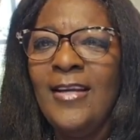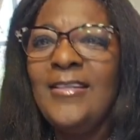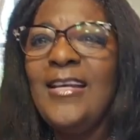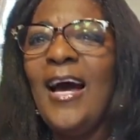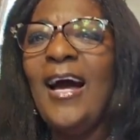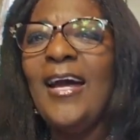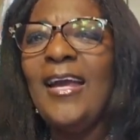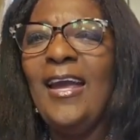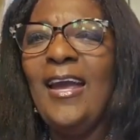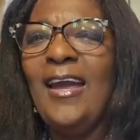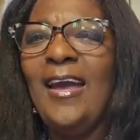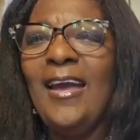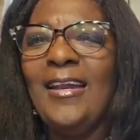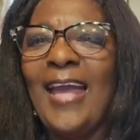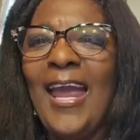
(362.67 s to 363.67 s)

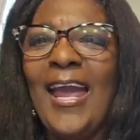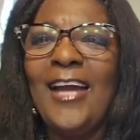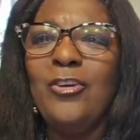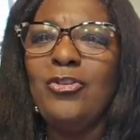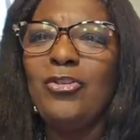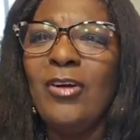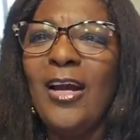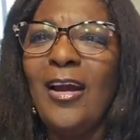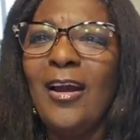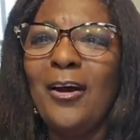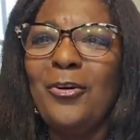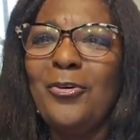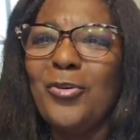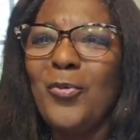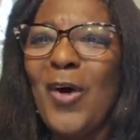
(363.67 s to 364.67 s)
Diane, Andrea,
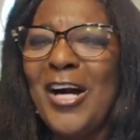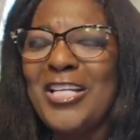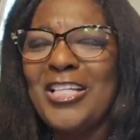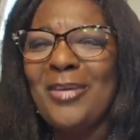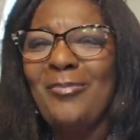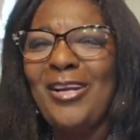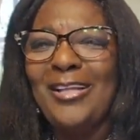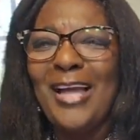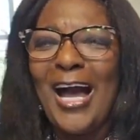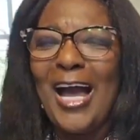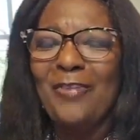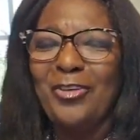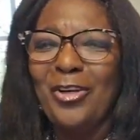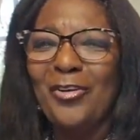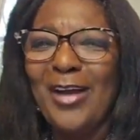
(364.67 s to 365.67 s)
who's watching me
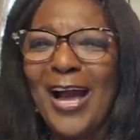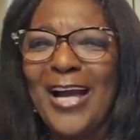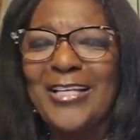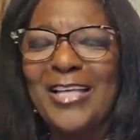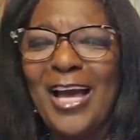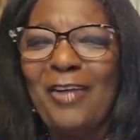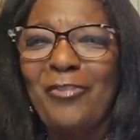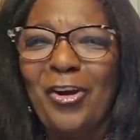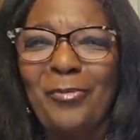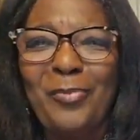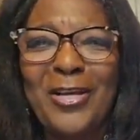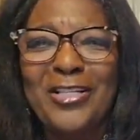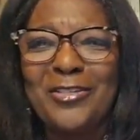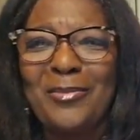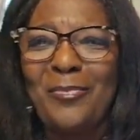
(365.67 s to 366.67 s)
live, do you guys have your
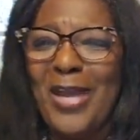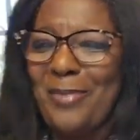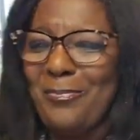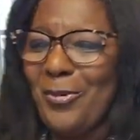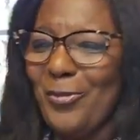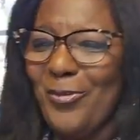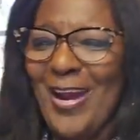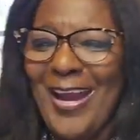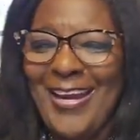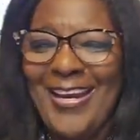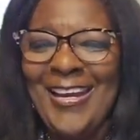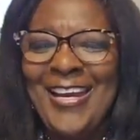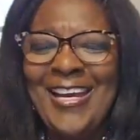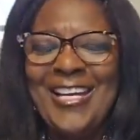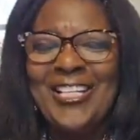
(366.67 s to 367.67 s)
piece of paper
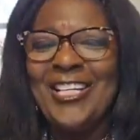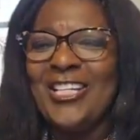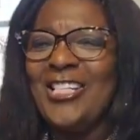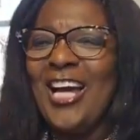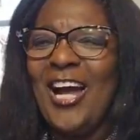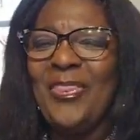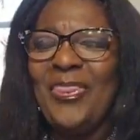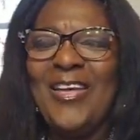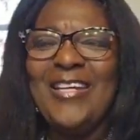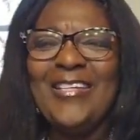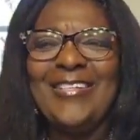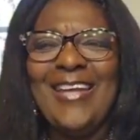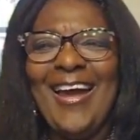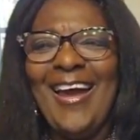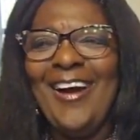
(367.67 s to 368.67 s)
ready to jot these
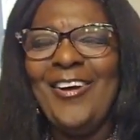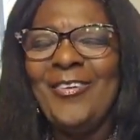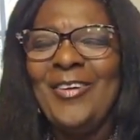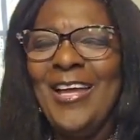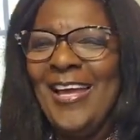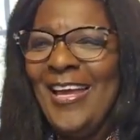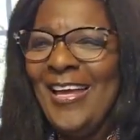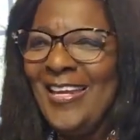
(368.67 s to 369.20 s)
down?